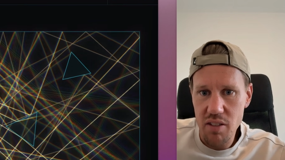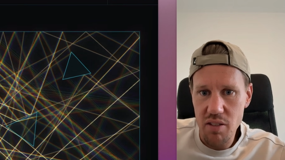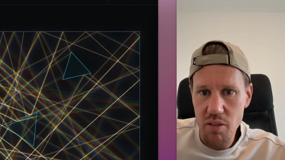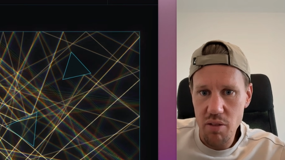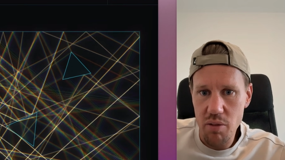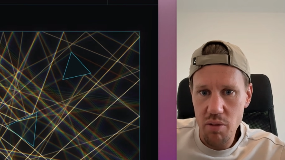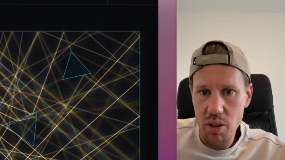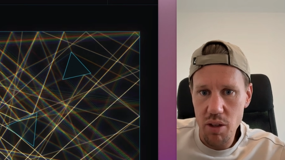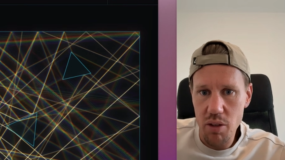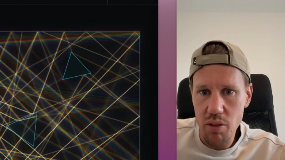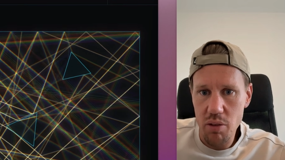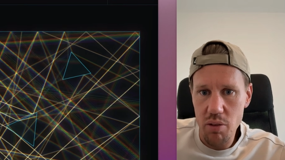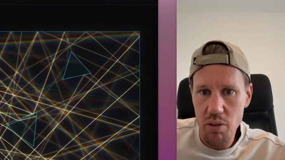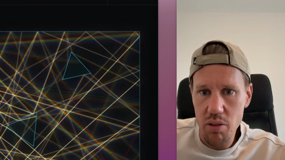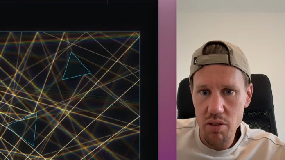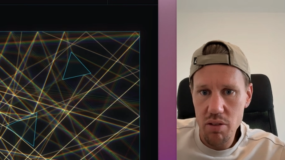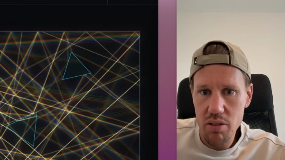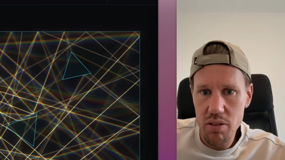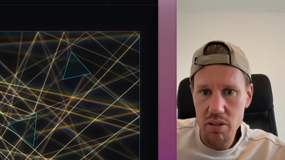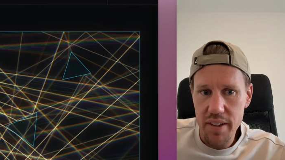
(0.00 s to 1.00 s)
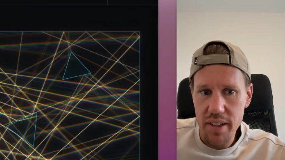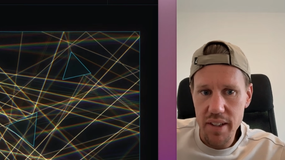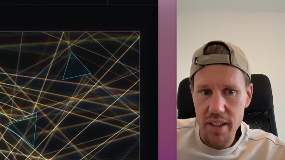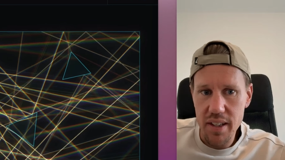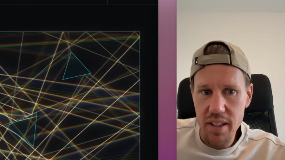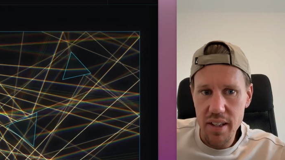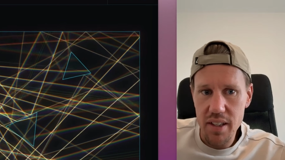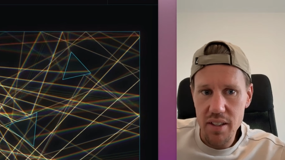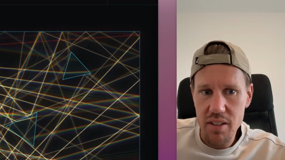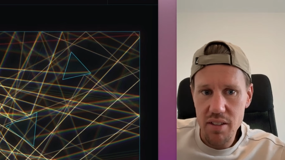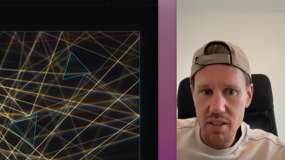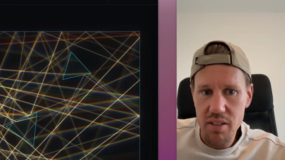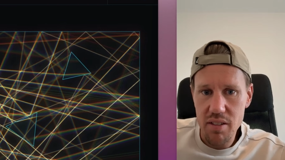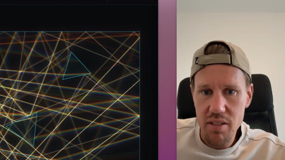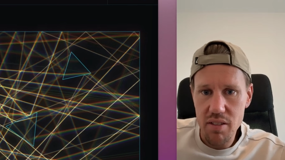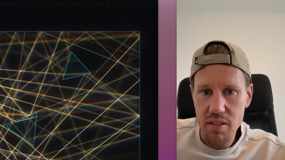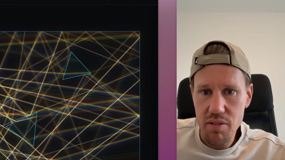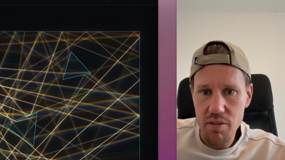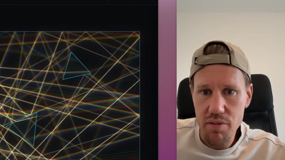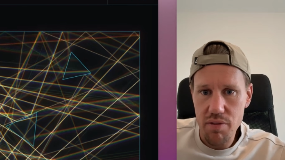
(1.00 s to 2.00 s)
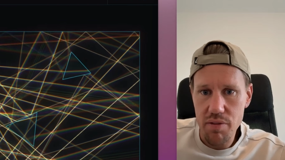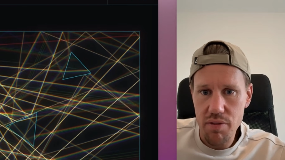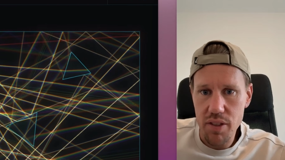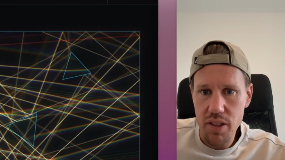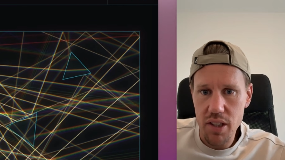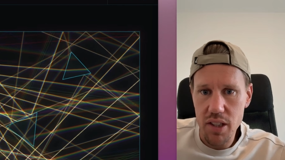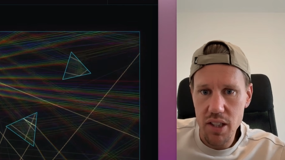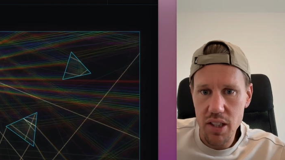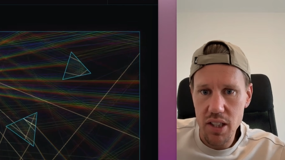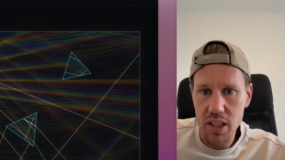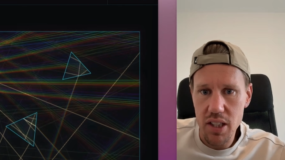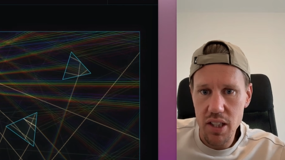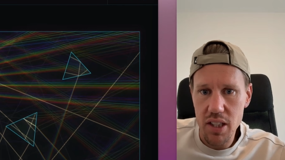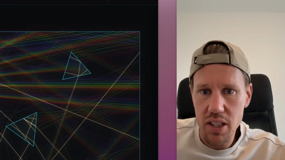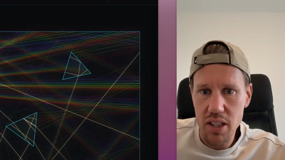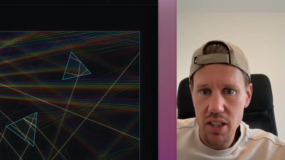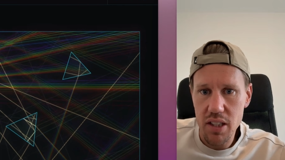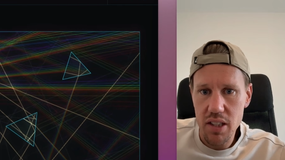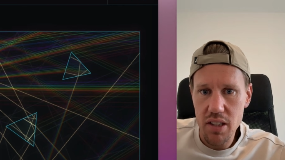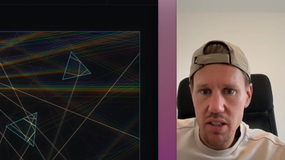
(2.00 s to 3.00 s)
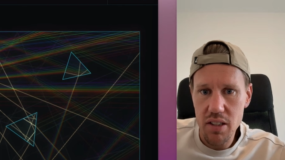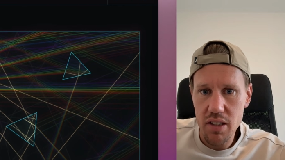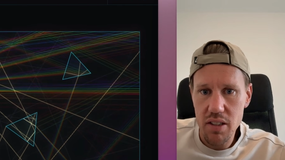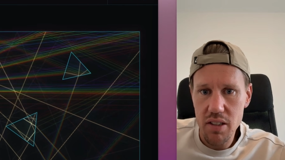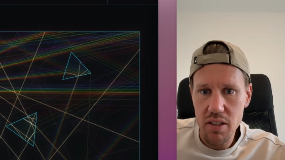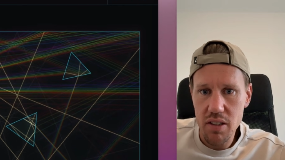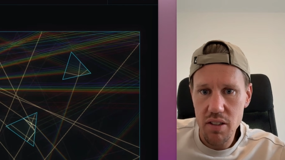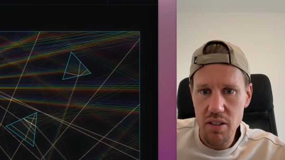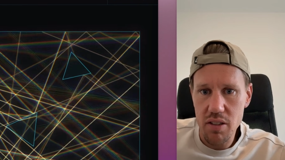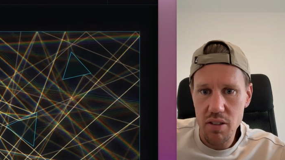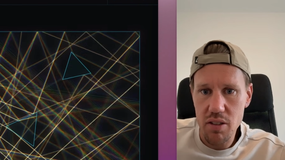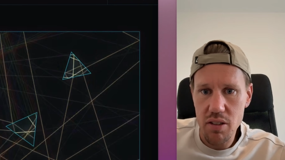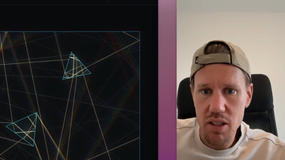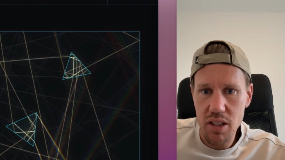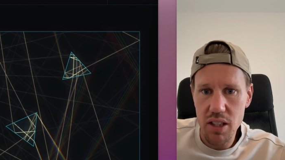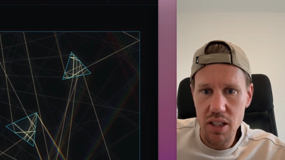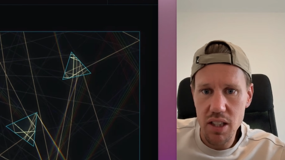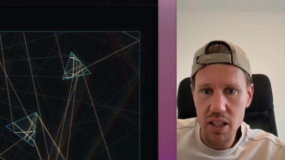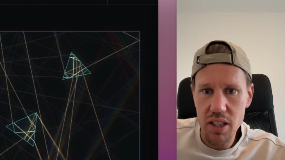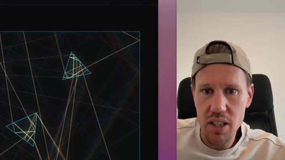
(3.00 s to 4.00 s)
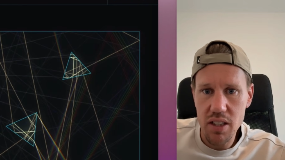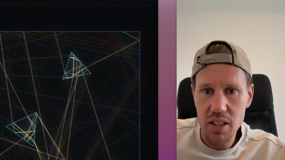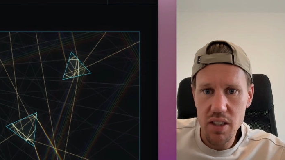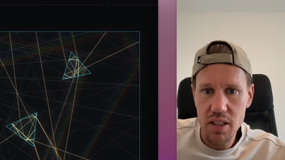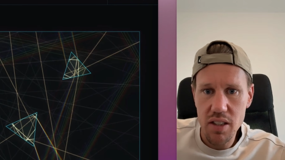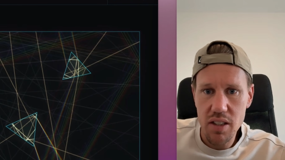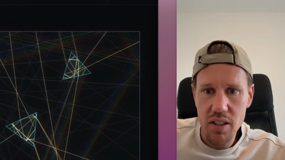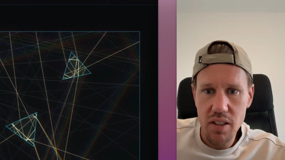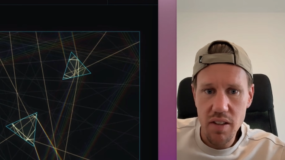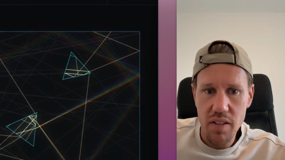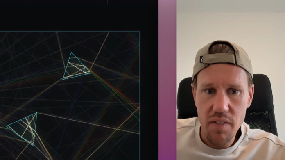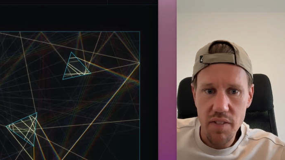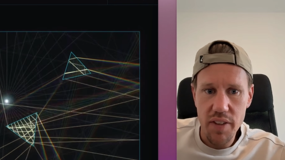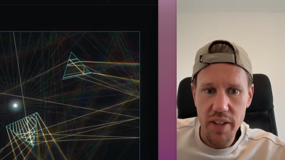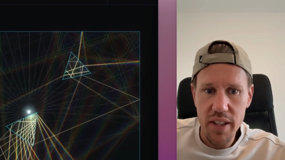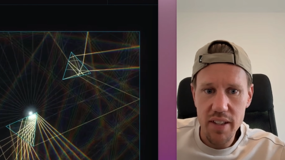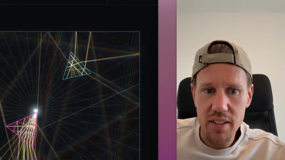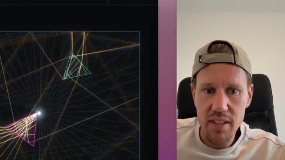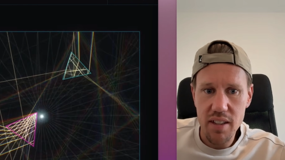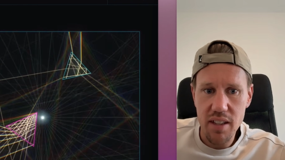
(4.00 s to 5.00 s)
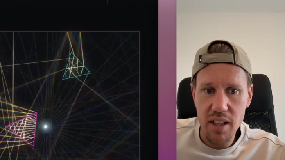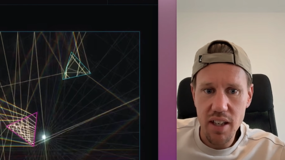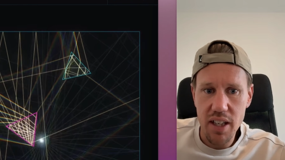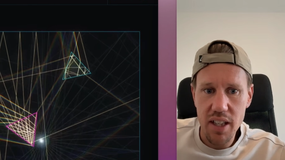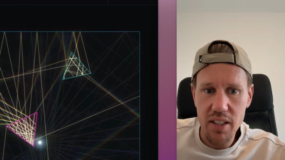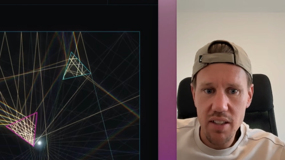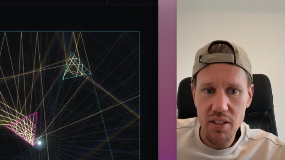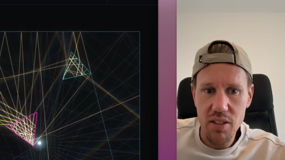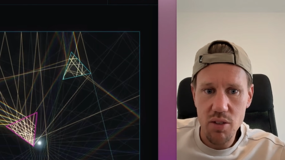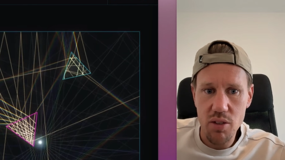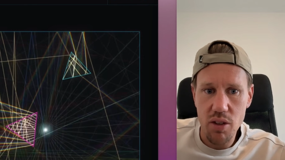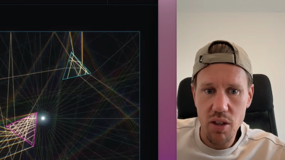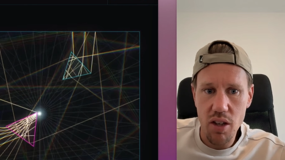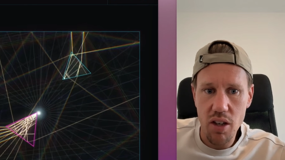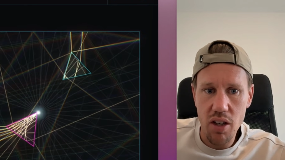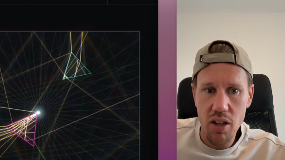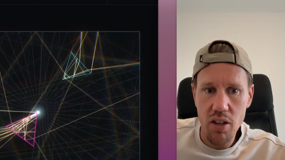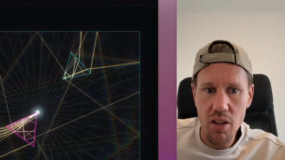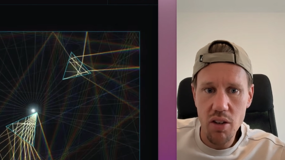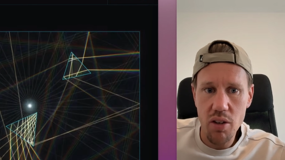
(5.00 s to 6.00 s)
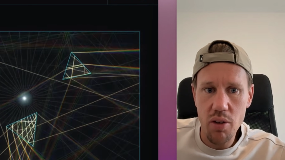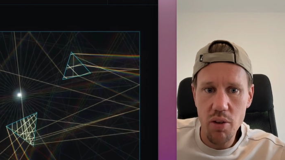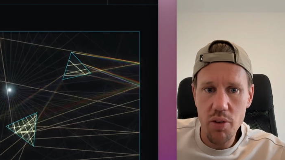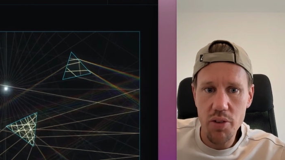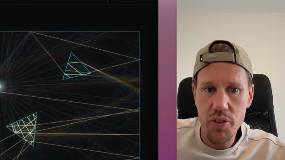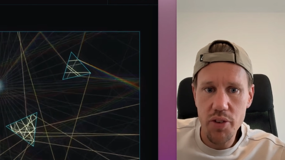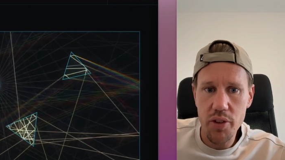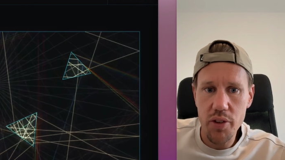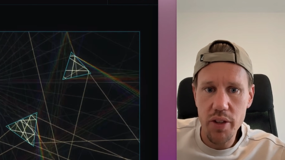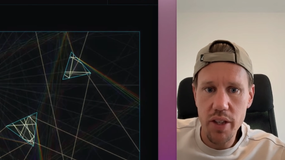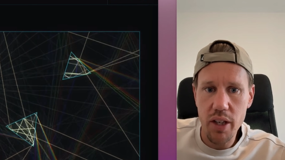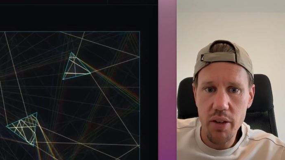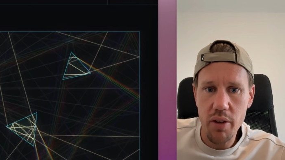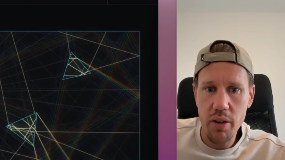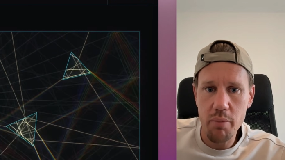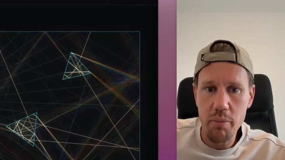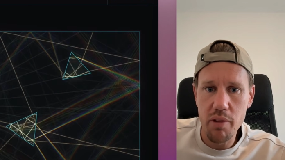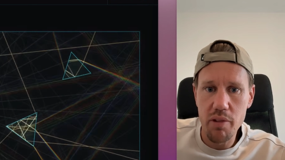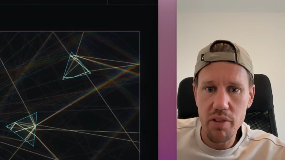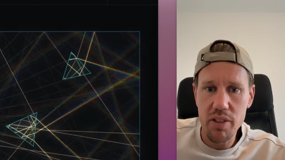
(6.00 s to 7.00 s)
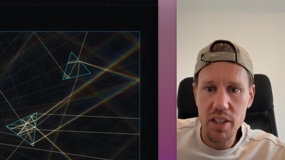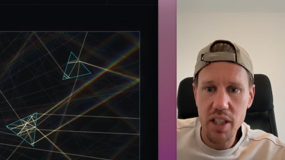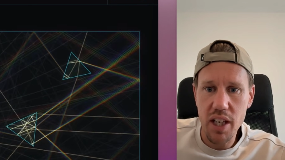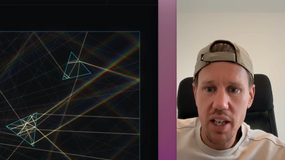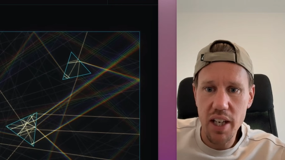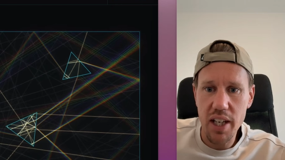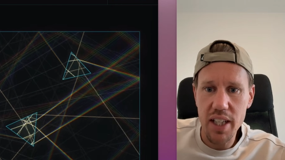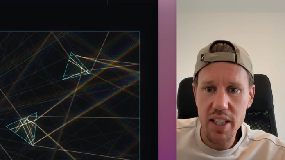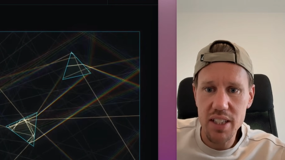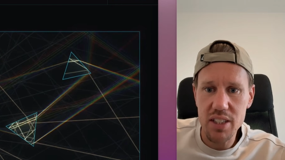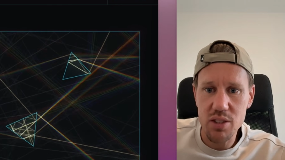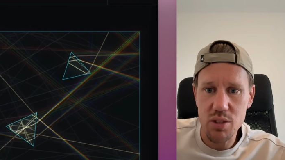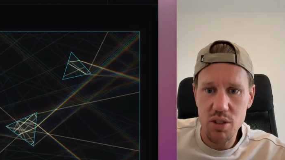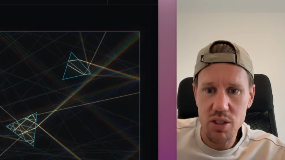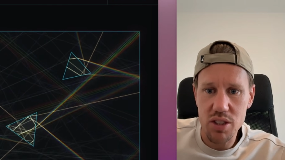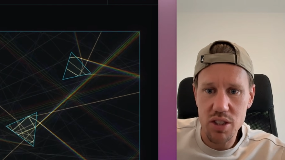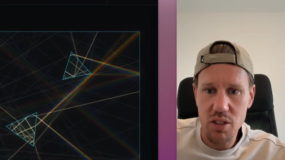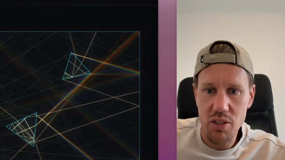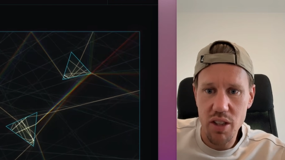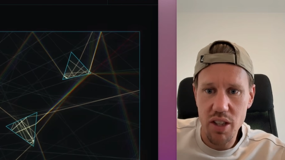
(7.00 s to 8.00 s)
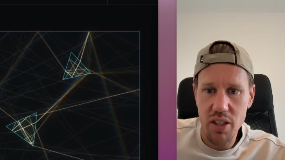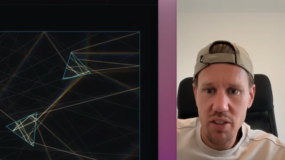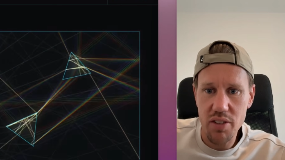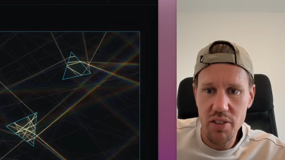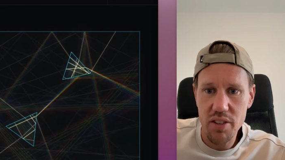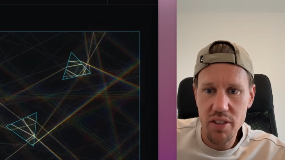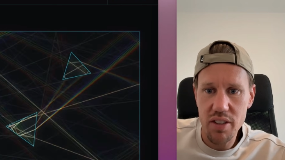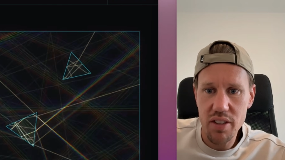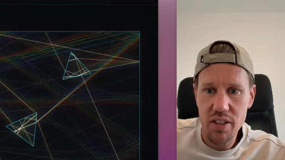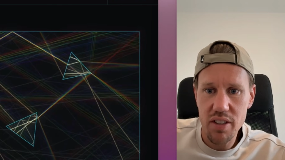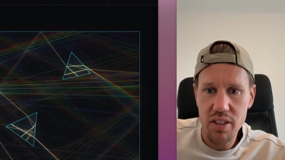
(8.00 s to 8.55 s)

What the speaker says: Whoa, that's funky. Okay. That's the light source. Oh, so now I'm moving the light source around.